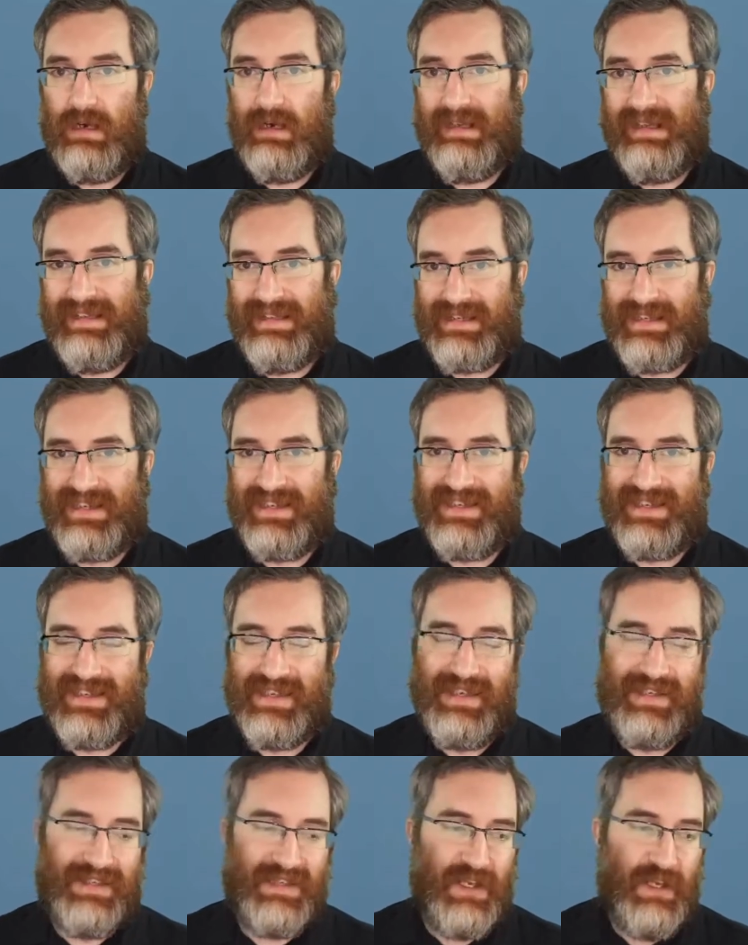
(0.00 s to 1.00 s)

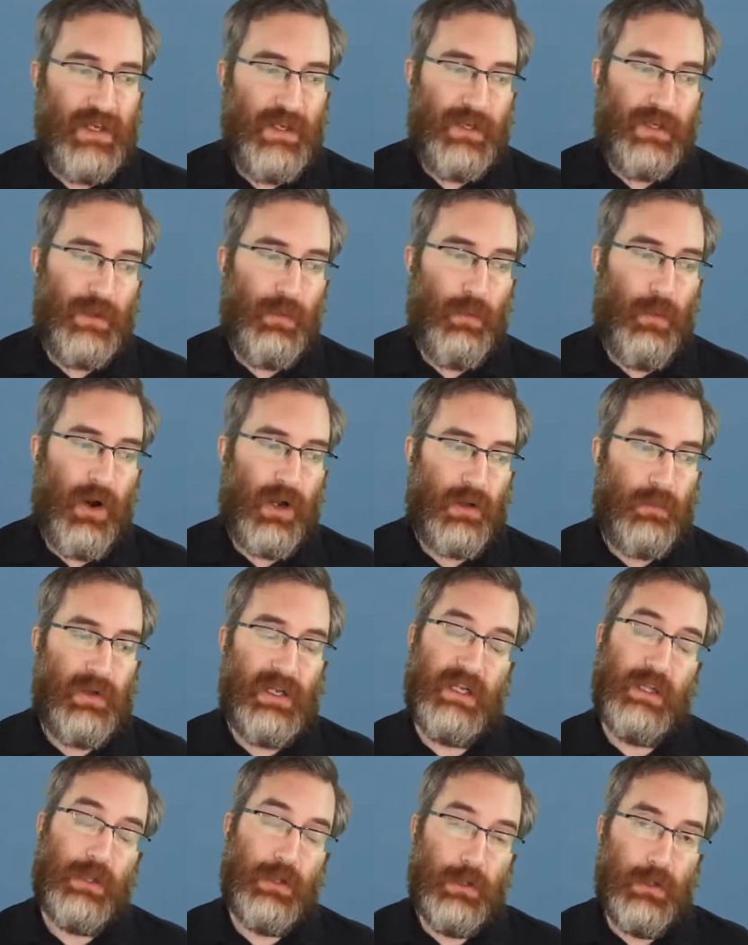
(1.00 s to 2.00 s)
instances you want to
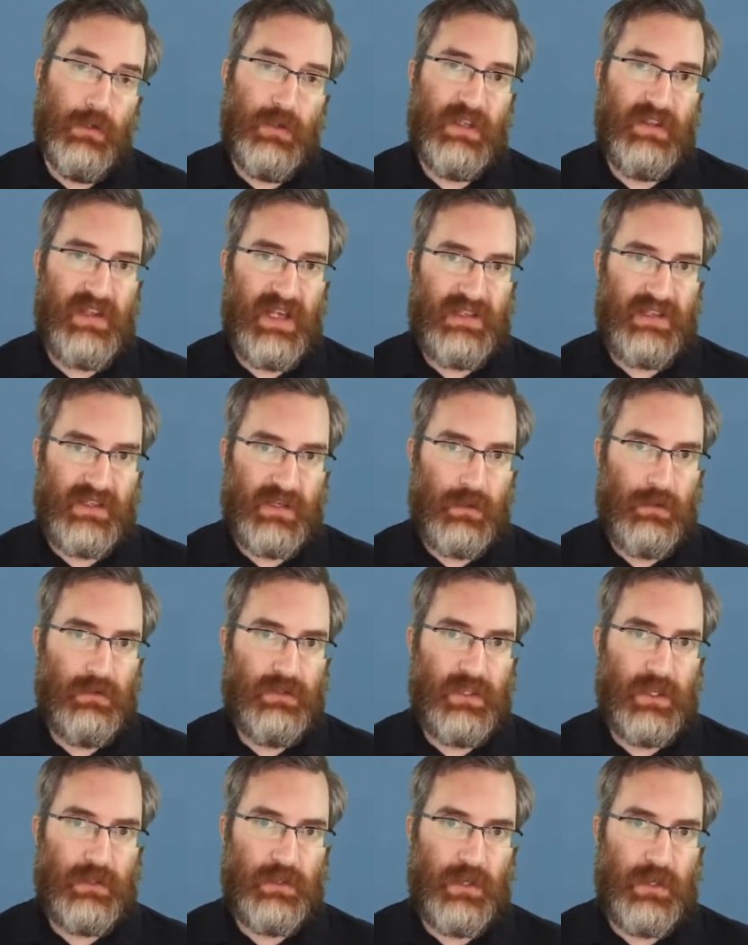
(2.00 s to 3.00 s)
include in that single
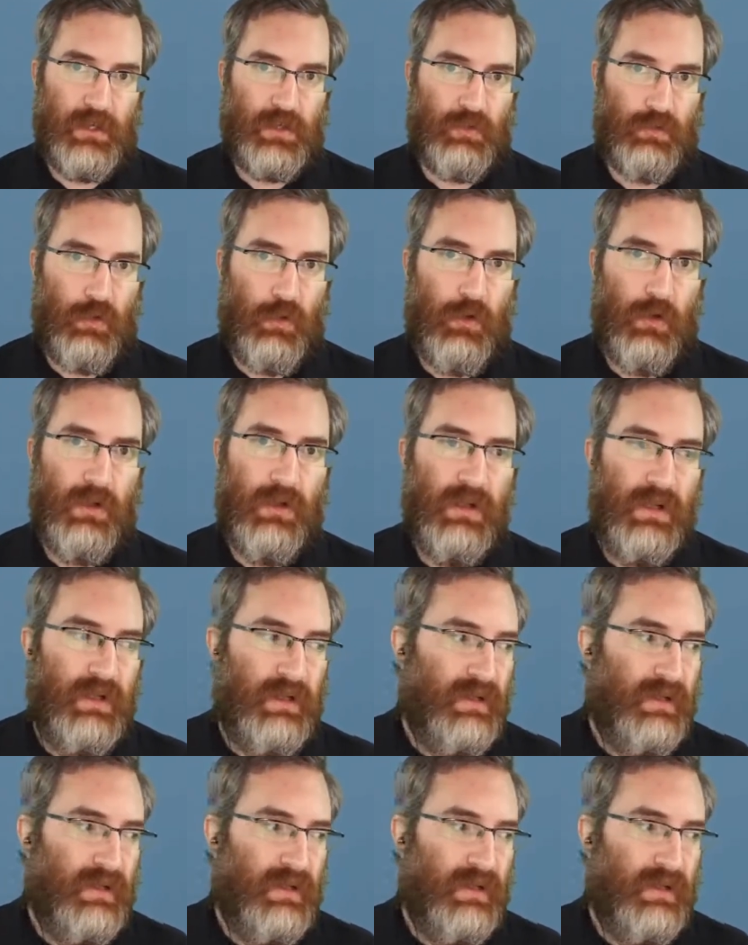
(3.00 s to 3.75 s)
touch control.